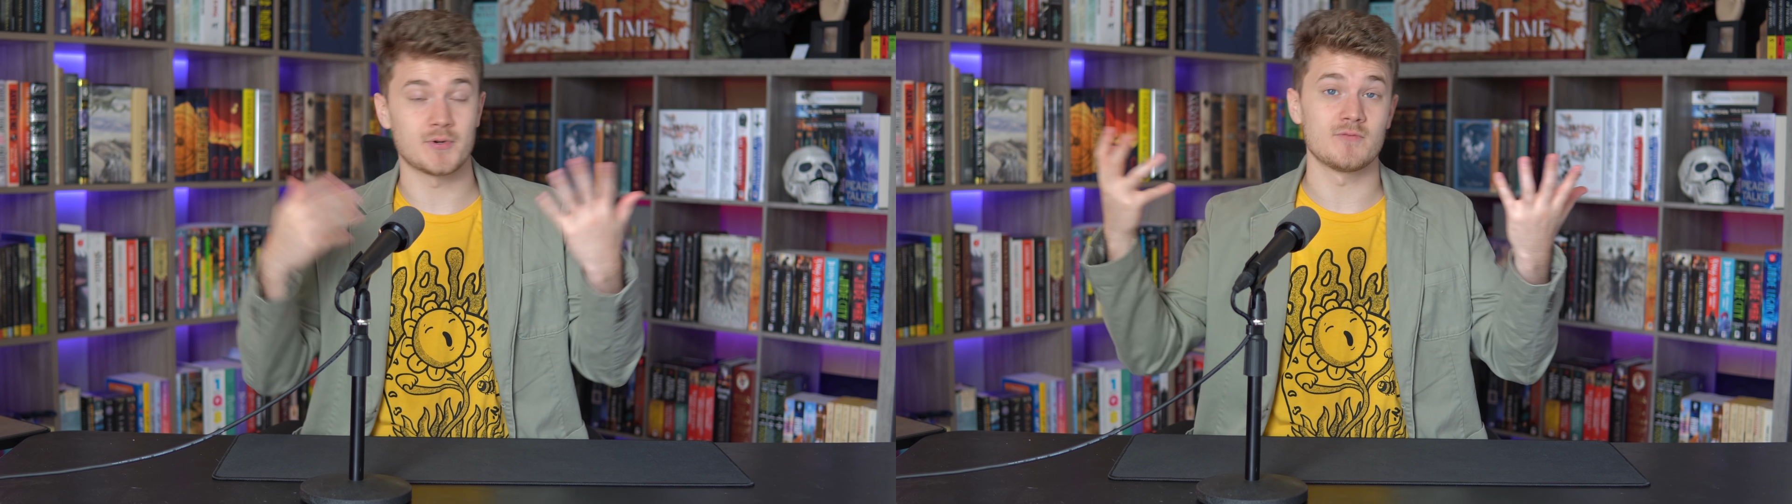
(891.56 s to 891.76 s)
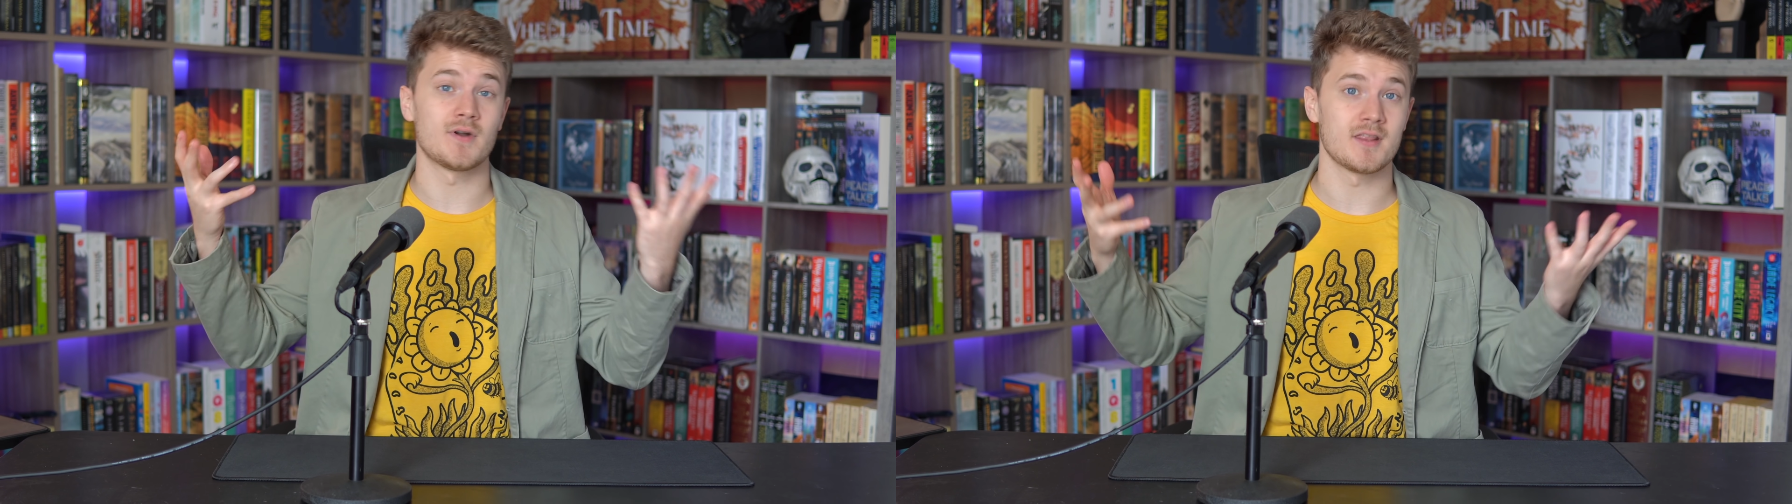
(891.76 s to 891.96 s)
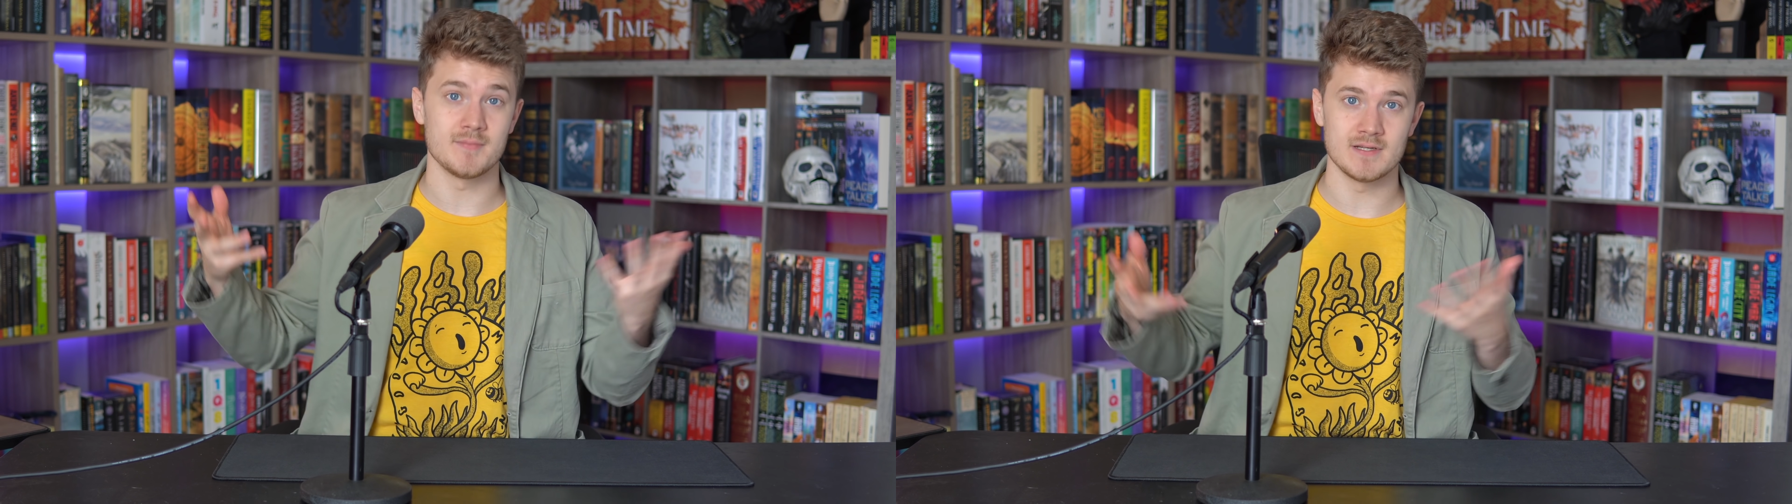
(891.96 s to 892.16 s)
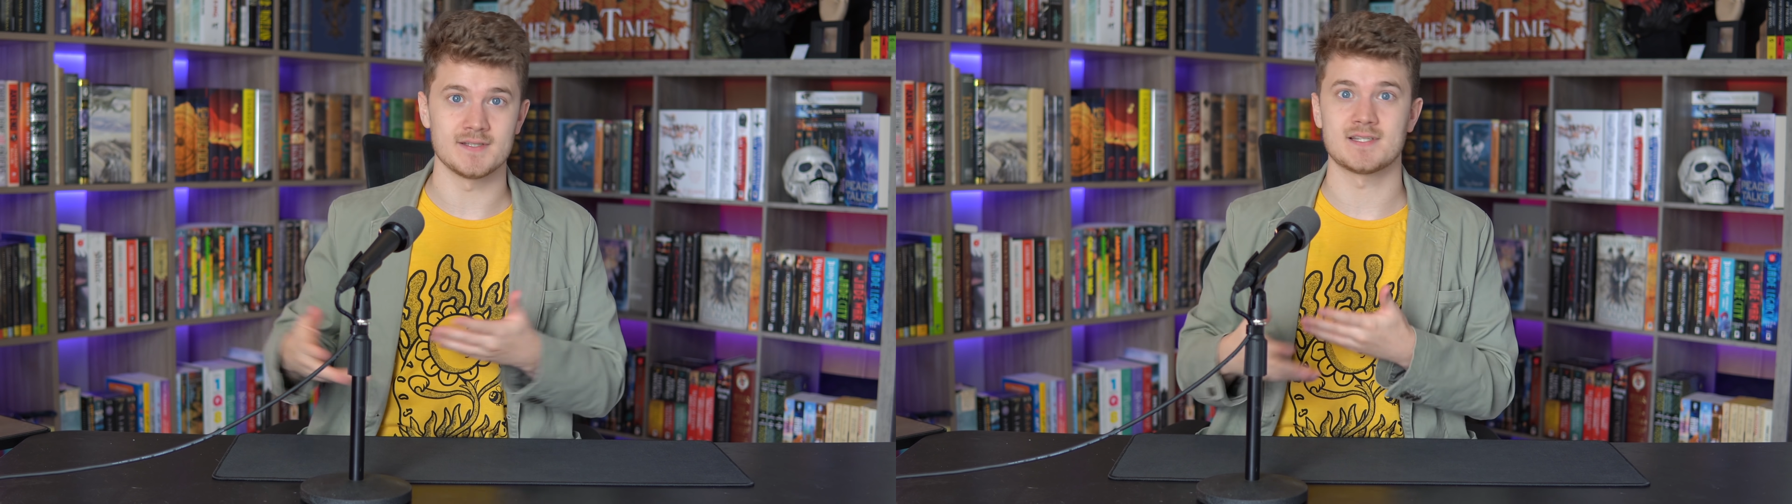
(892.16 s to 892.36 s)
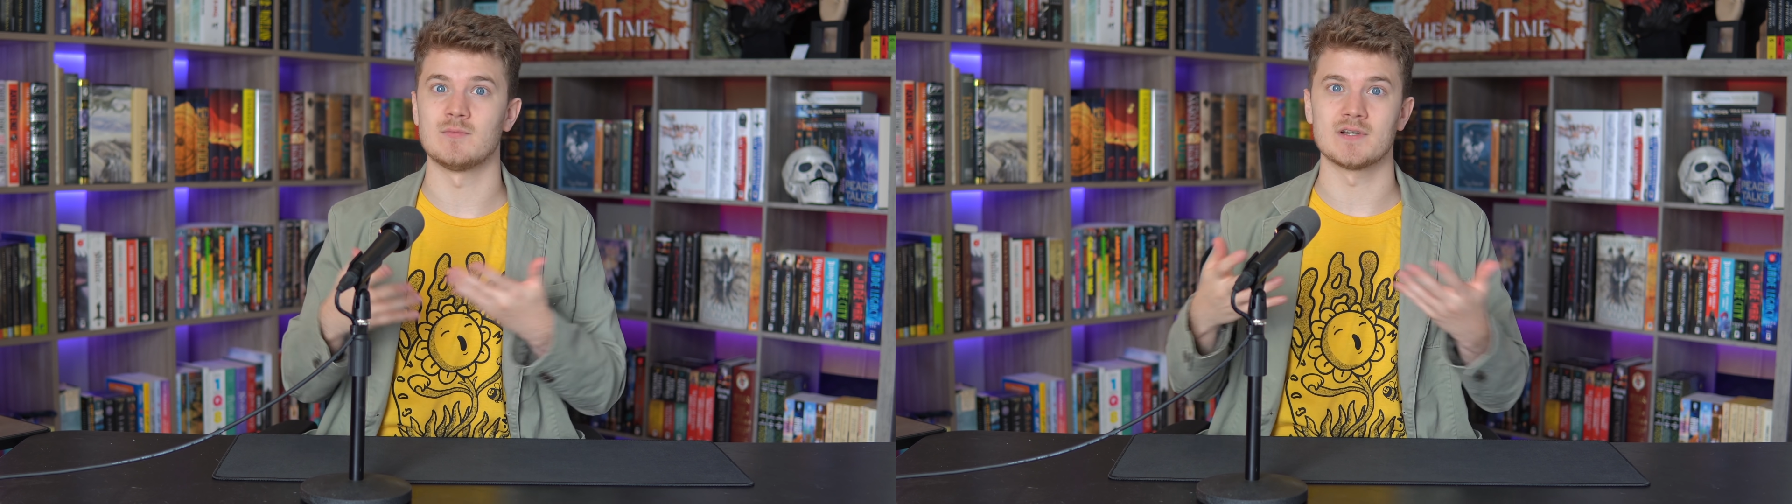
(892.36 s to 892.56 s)
pretty run-of-the-mill
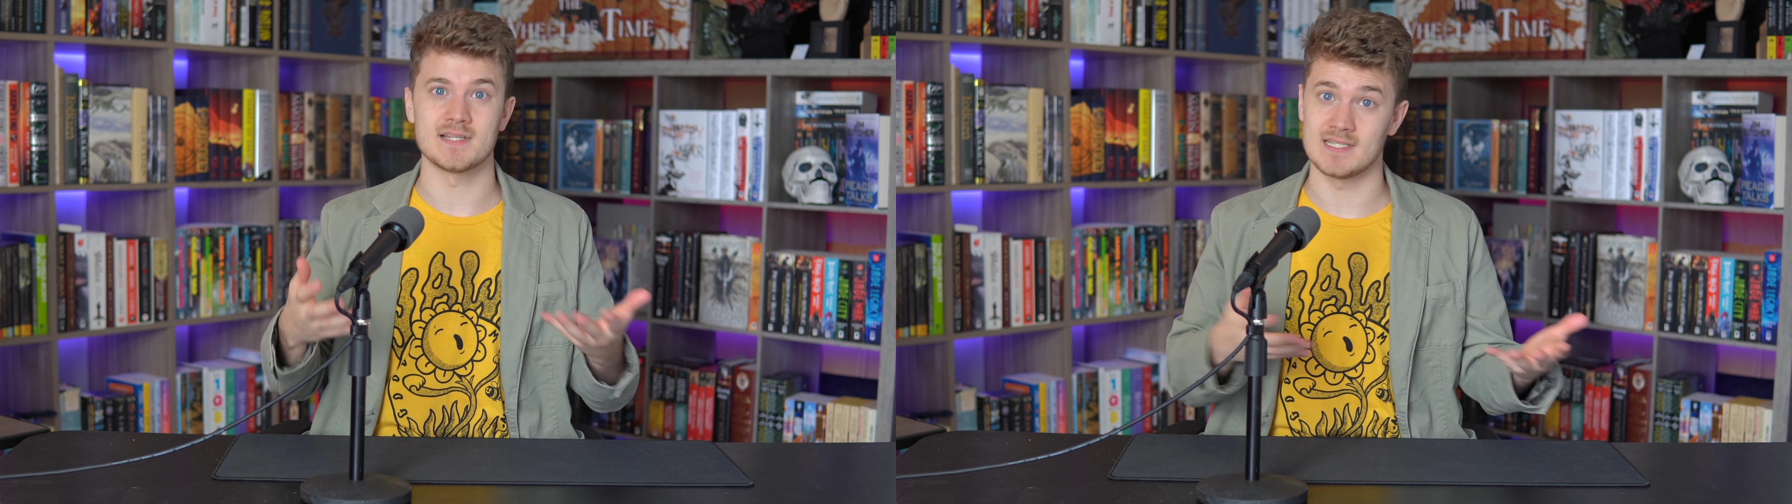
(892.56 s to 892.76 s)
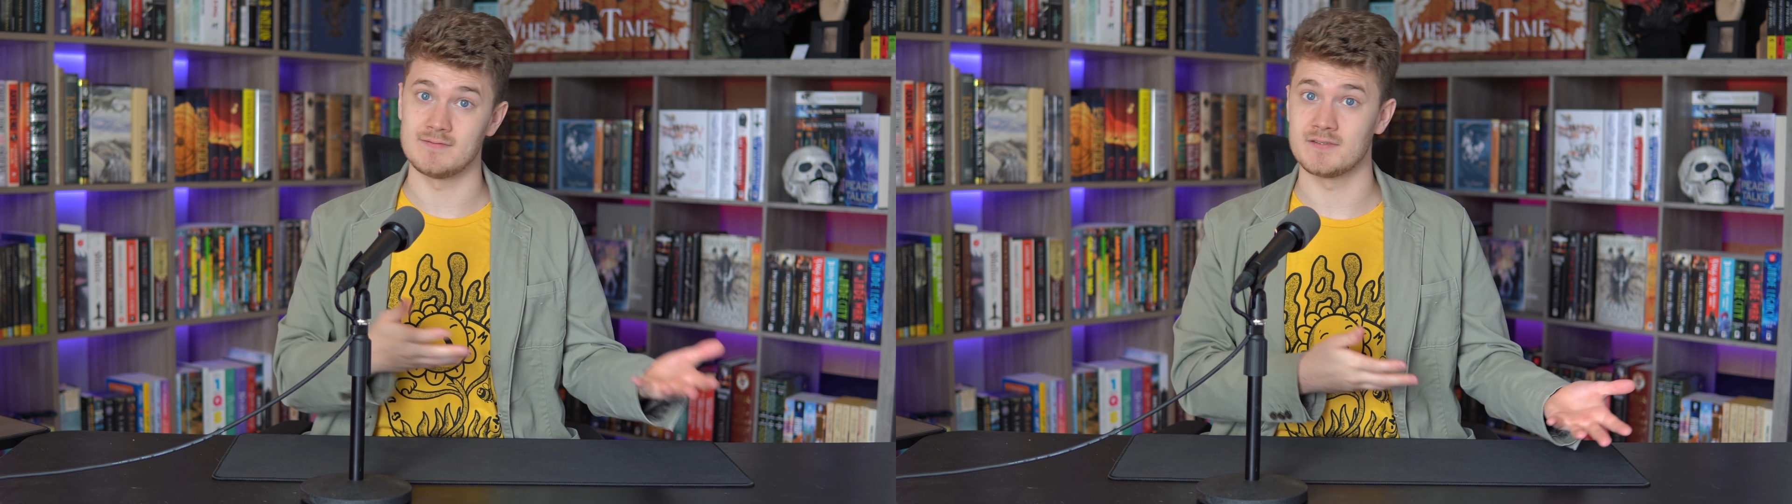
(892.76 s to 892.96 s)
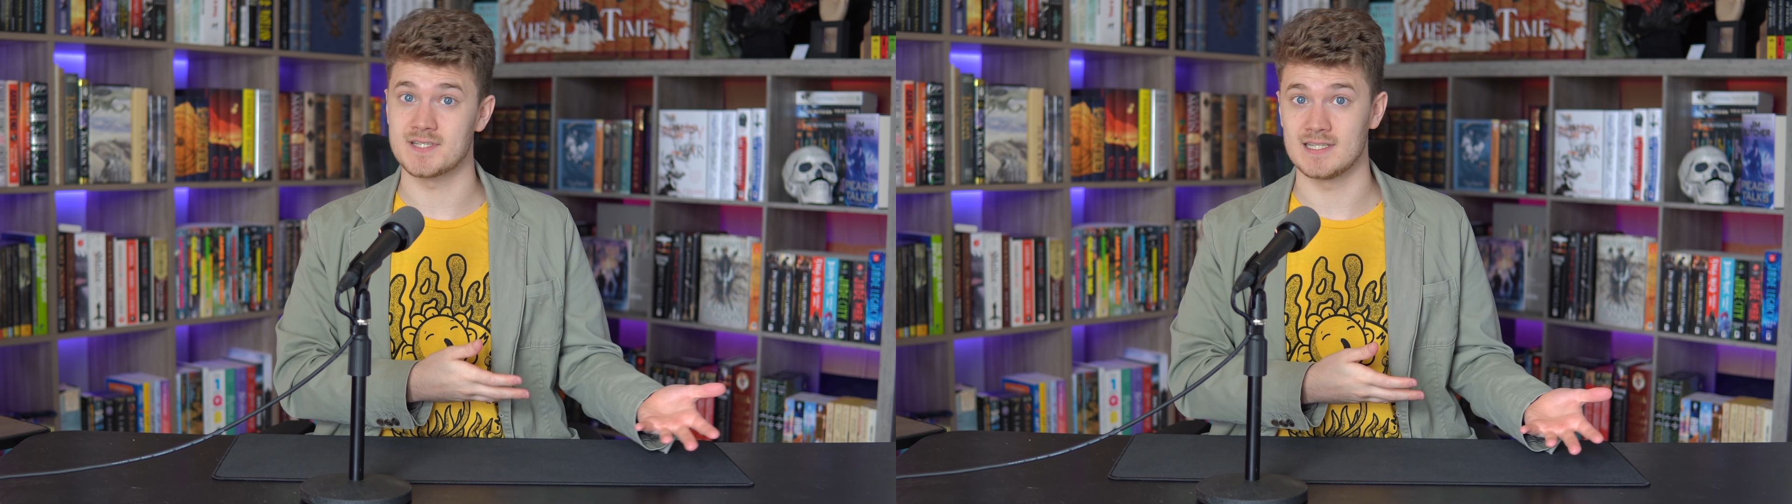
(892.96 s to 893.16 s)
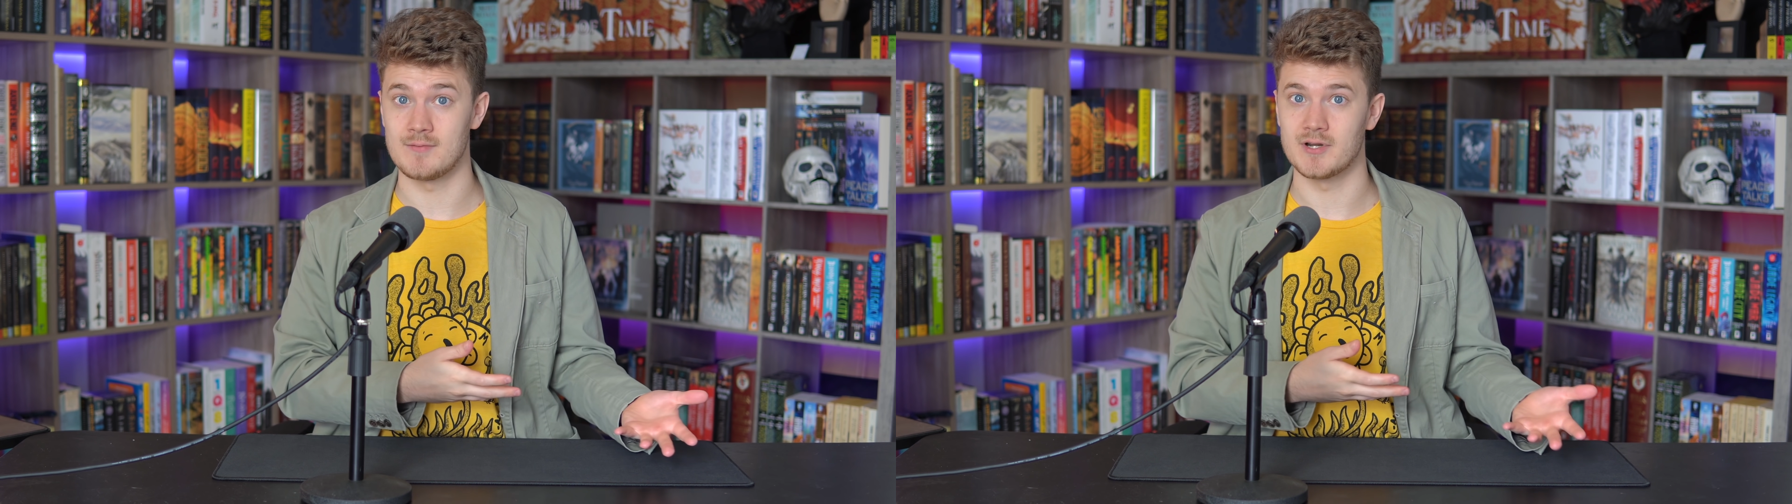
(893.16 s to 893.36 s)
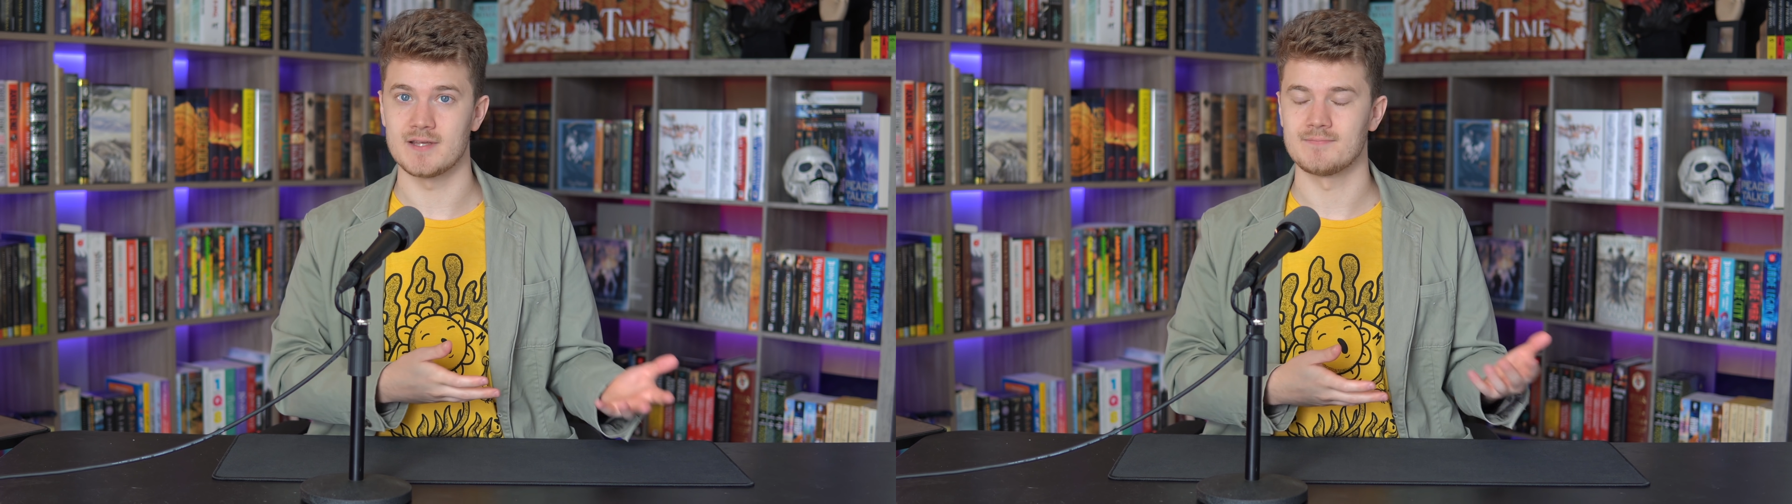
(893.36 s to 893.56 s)
at someone his level of
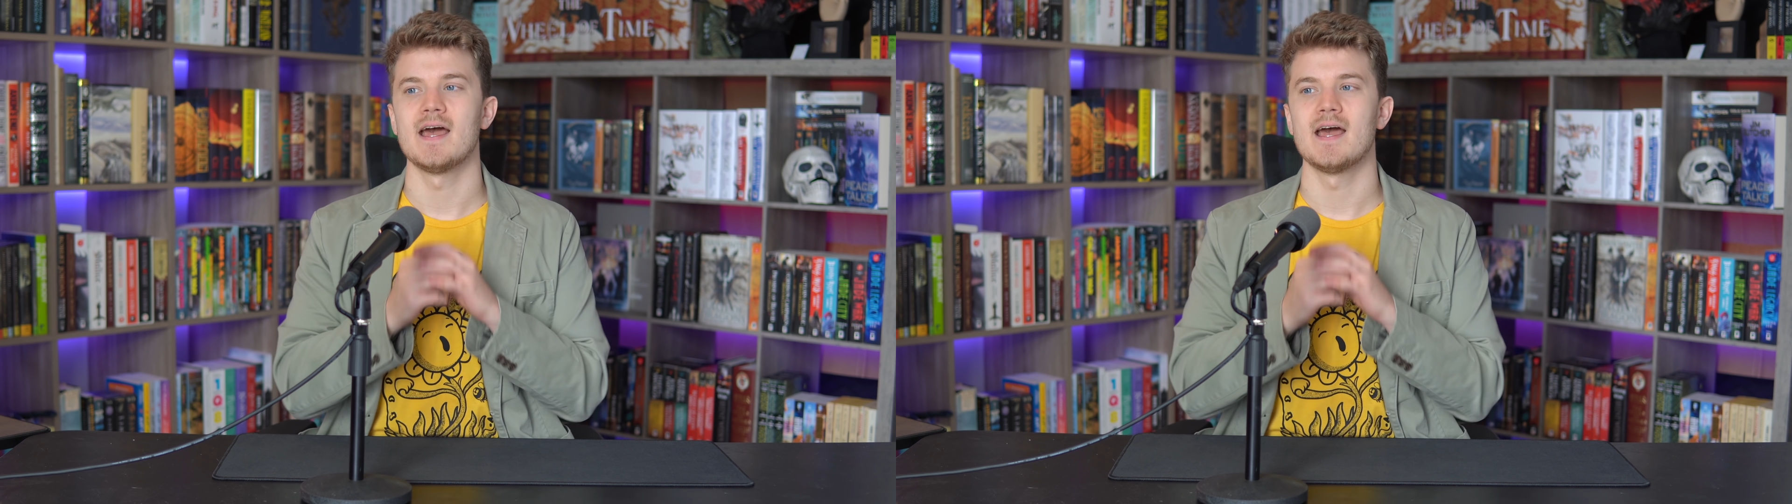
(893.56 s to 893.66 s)
celebrity.